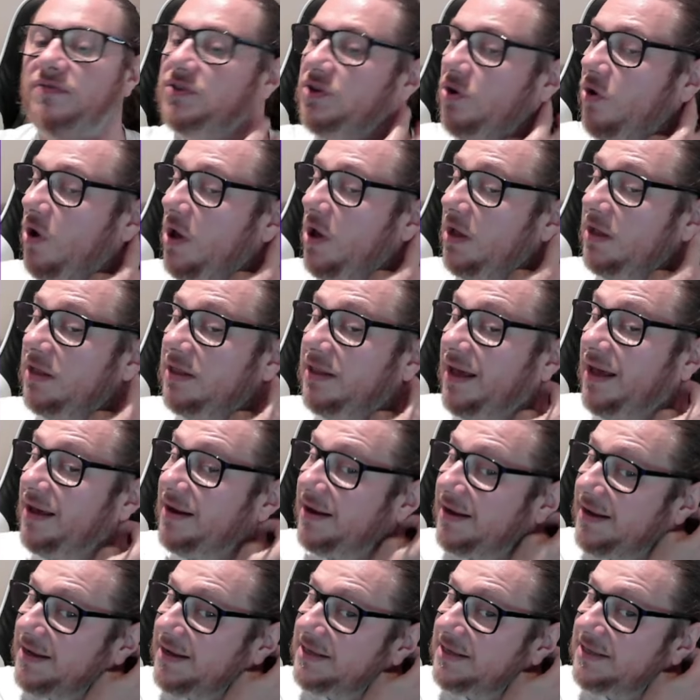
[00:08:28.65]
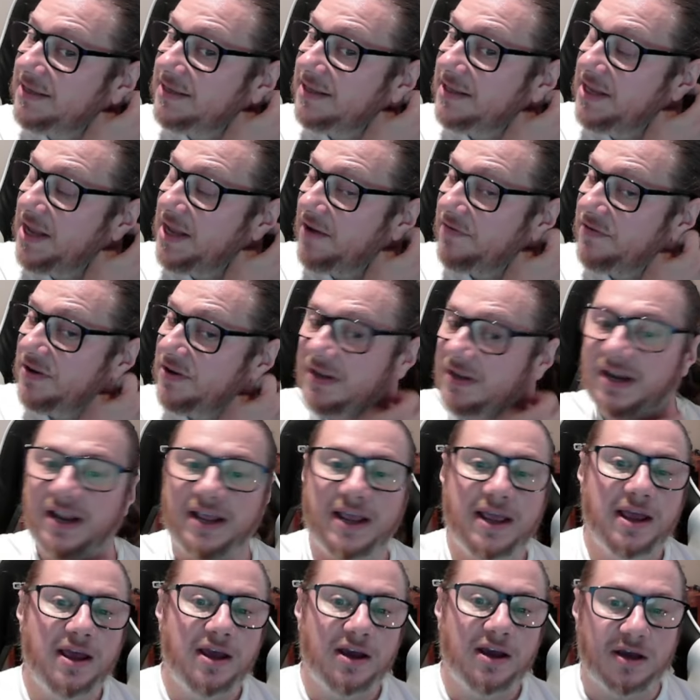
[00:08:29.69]
So that is
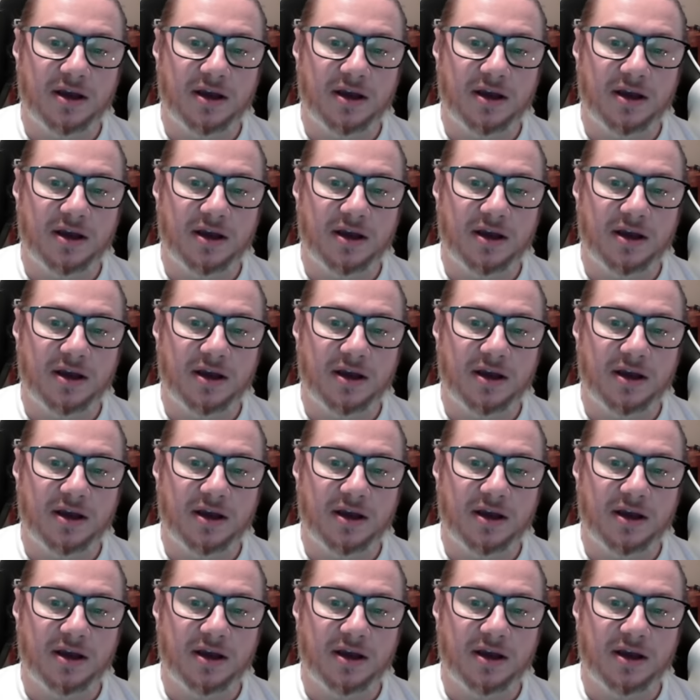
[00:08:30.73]
definitely